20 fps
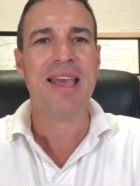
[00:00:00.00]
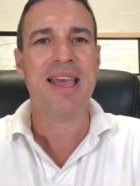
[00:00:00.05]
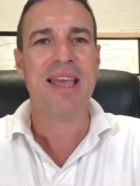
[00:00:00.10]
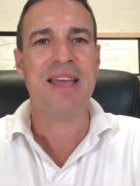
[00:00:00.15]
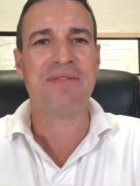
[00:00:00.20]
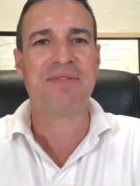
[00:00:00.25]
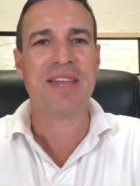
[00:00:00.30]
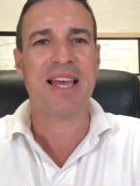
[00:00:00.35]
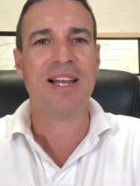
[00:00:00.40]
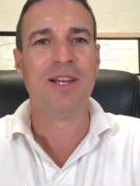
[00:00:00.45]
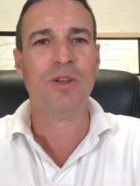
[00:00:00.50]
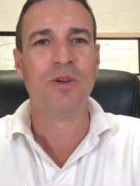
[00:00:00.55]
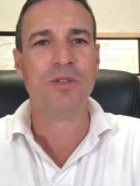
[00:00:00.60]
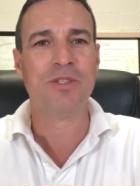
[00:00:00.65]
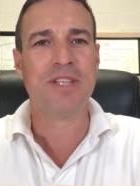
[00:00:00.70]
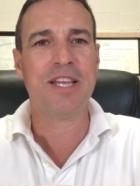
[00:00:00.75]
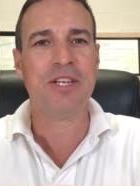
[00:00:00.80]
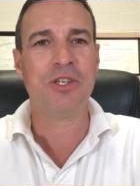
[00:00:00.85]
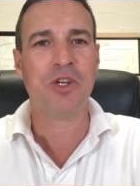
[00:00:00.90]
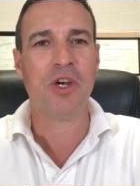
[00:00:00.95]
if they
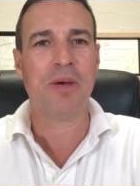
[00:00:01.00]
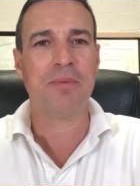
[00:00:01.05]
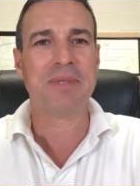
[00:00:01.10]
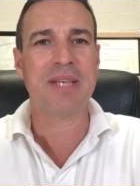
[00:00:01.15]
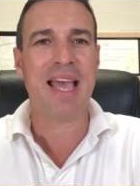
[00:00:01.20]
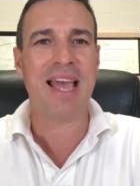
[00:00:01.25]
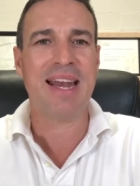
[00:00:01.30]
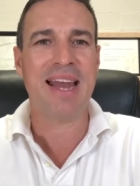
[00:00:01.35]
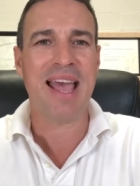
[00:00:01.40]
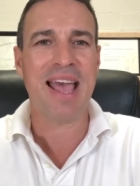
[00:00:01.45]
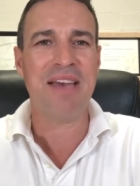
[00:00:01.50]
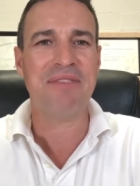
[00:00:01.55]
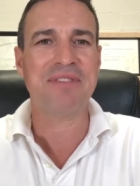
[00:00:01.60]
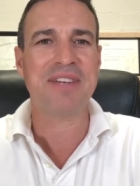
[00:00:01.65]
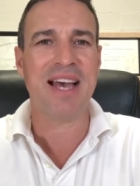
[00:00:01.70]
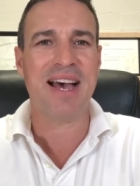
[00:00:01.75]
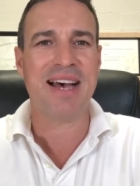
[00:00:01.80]
lose their jobs and have to